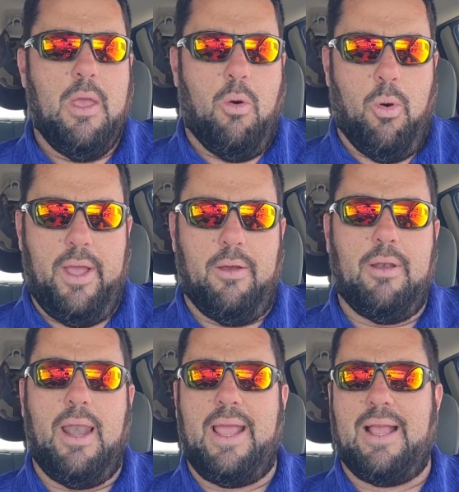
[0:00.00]
Well,
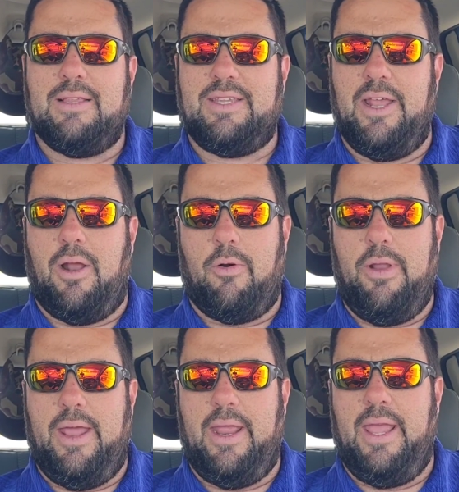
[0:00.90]
like I said
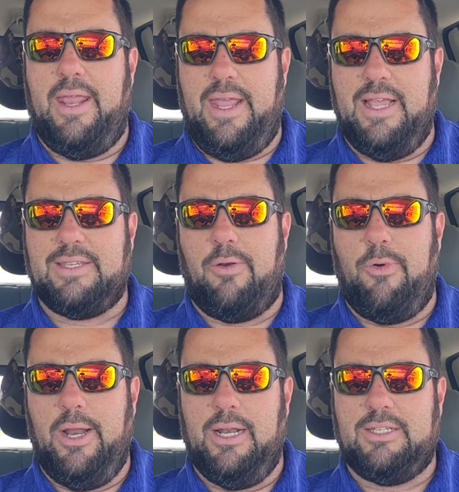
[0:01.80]
already, it is a
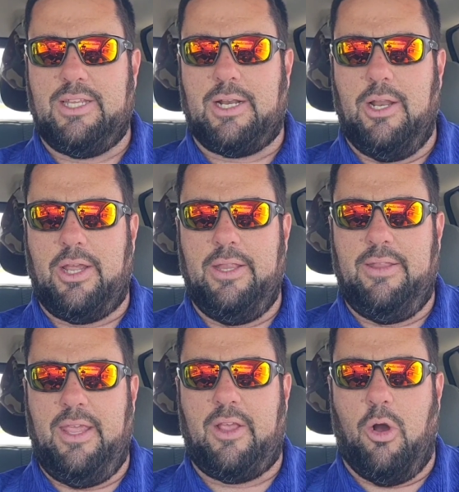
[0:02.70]
realistic looking
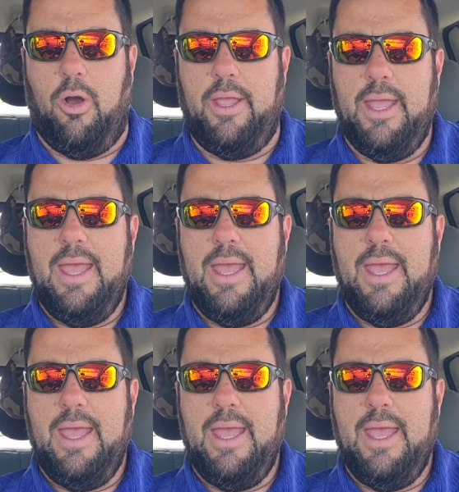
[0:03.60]
decoy.